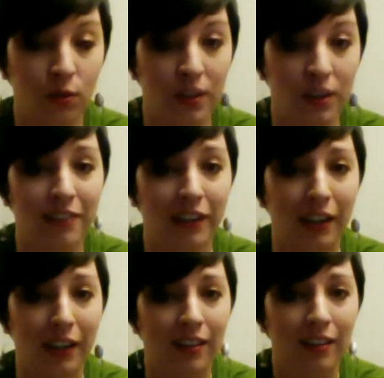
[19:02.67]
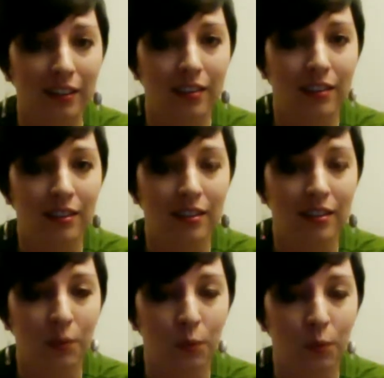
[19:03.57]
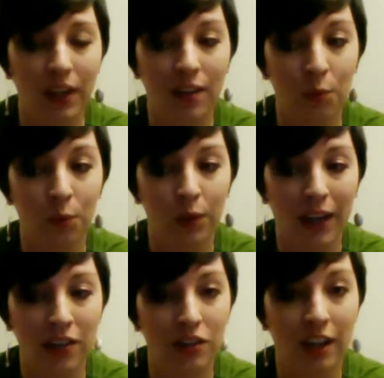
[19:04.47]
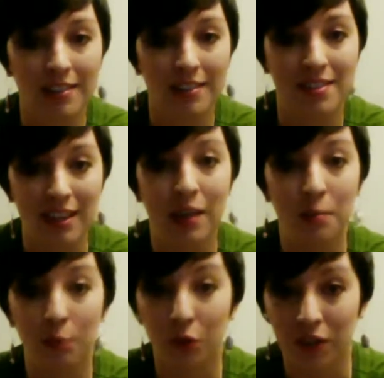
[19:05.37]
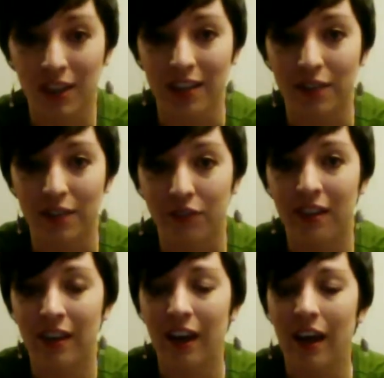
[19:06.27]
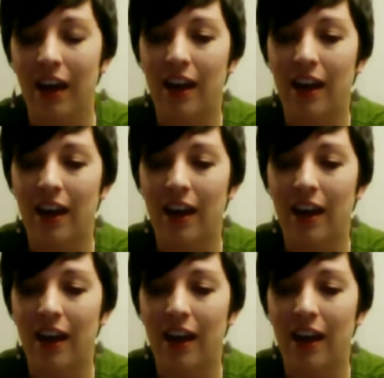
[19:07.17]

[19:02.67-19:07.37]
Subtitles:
Grieving. We actually got to see him grieve, and